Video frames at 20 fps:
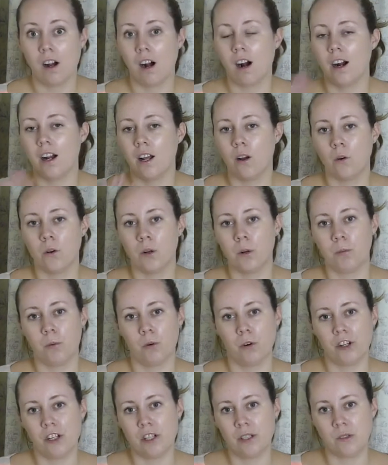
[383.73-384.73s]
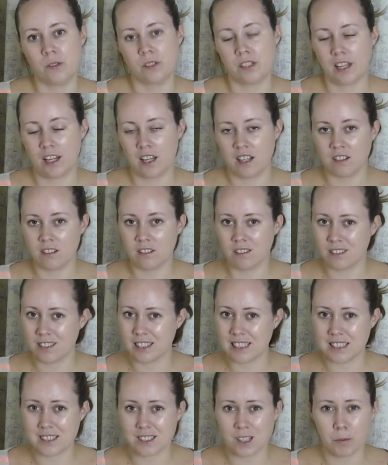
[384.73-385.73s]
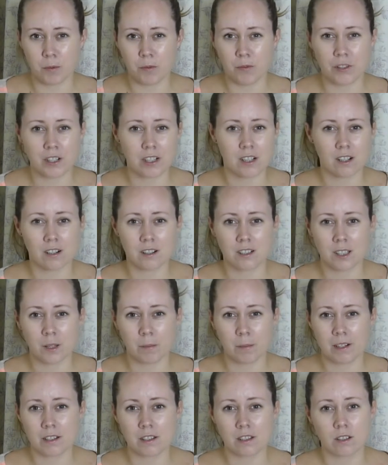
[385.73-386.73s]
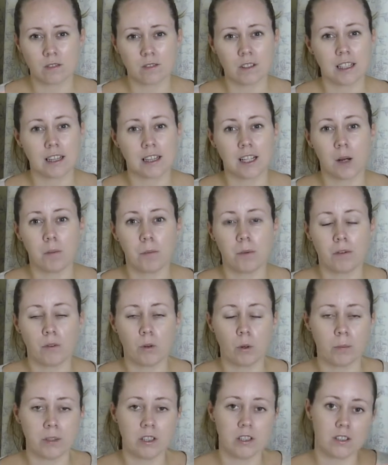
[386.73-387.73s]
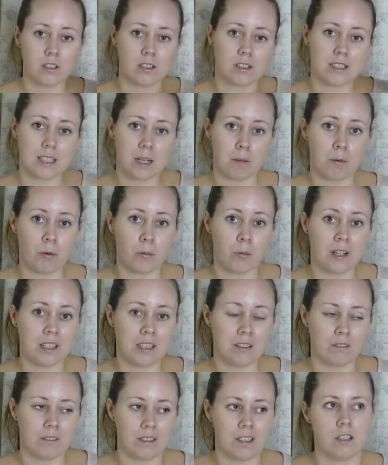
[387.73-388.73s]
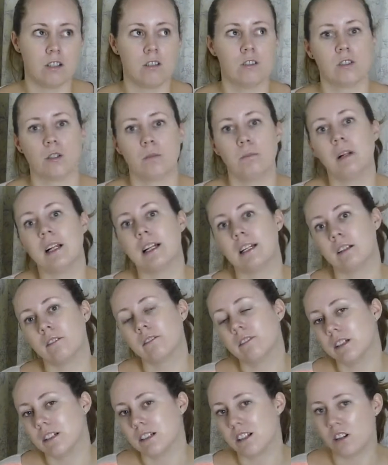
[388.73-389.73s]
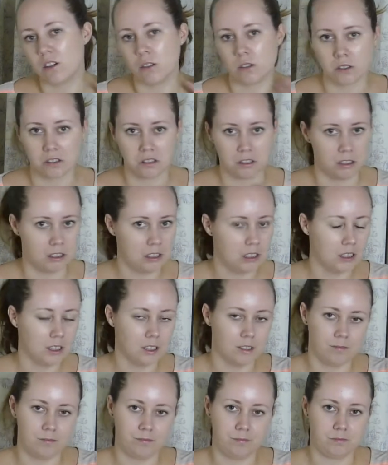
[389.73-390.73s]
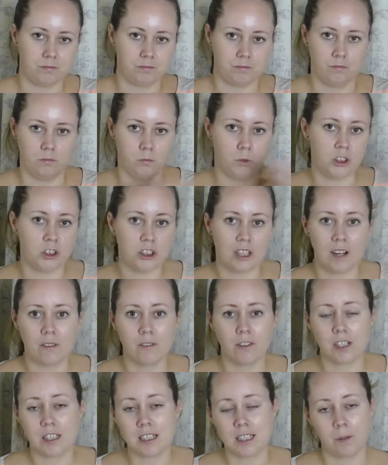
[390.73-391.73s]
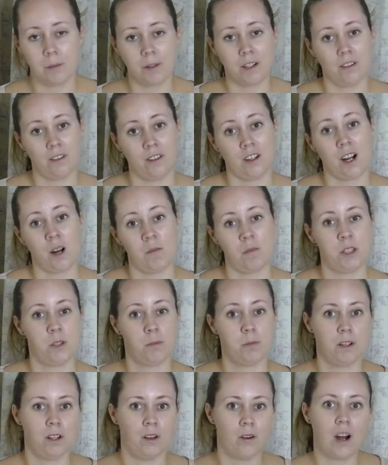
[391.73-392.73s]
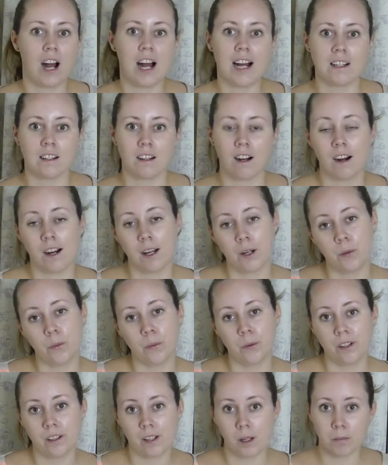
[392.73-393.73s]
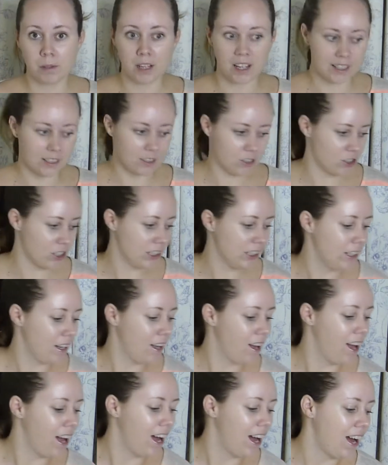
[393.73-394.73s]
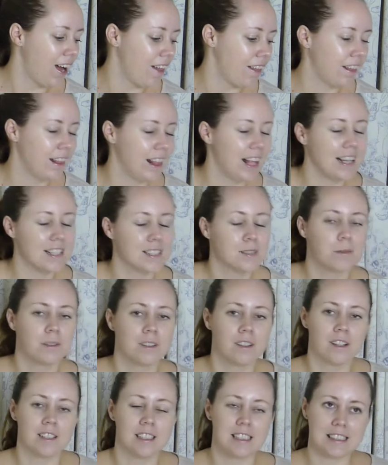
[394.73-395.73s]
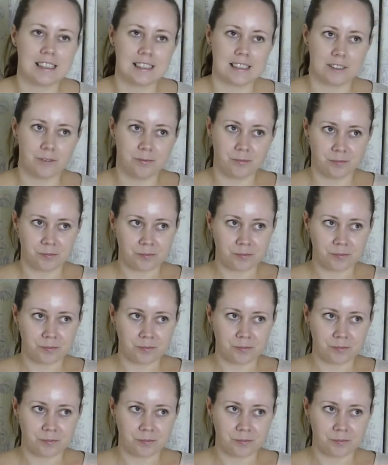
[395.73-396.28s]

I don't want to bore you in these type of videos about stuff like that. But if you want me to do separate wedding videos or planning videos or whichever, just let me know in the comments below and I will oblige. And then last but not least,